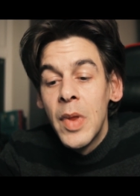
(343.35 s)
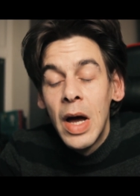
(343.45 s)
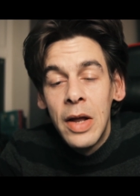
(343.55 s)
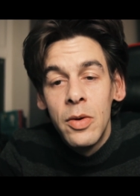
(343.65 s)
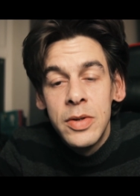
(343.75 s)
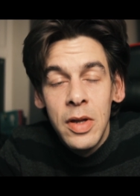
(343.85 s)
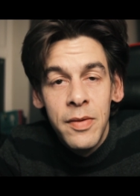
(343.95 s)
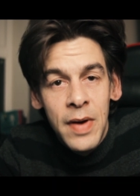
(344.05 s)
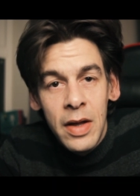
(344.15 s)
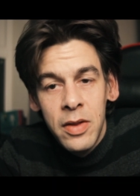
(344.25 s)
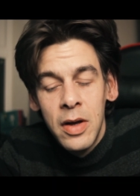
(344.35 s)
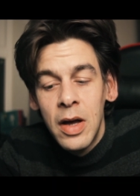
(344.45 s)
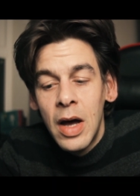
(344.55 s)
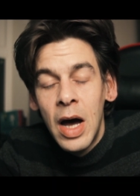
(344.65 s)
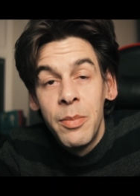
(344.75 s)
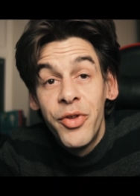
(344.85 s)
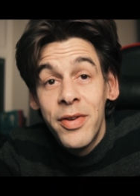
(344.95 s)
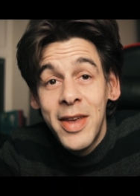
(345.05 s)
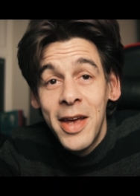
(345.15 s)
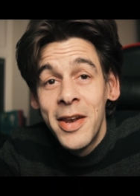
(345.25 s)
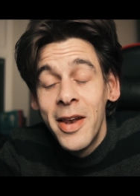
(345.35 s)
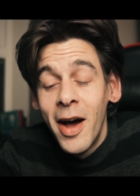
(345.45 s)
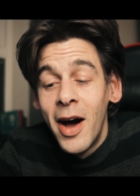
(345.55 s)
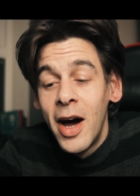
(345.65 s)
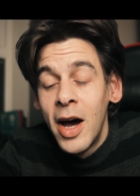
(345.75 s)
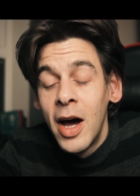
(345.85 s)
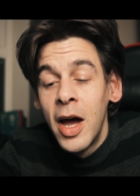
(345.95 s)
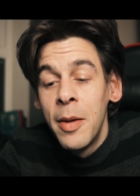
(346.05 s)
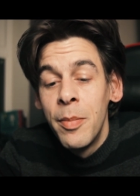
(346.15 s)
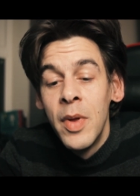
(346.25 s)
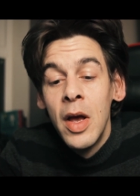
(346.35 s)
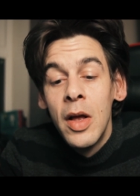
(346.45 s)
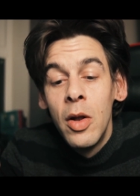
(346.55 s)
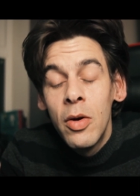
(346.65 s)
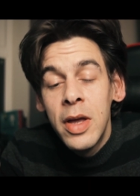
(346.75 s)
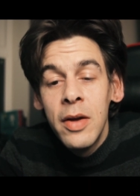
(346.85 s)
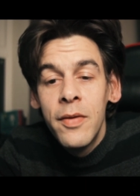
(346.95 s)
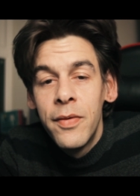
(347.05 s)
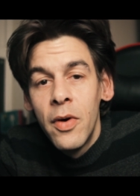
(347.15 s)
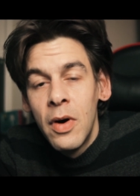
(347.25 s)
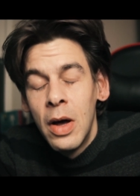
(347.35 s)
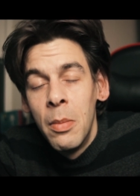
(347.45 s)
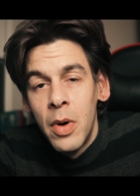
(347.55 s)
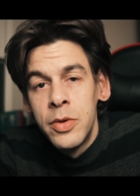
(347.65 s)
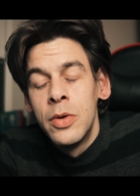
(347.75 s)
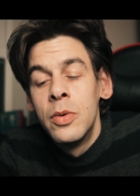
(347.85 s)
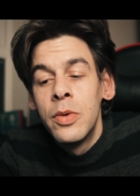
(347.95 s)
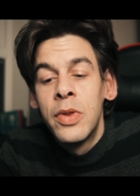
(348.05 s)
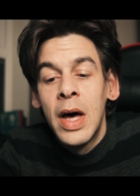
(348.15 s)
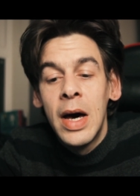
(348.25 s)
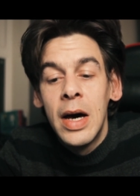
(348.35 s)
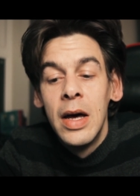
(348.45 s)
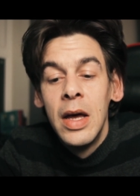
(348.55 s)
and also the fact that I'm looking for a model that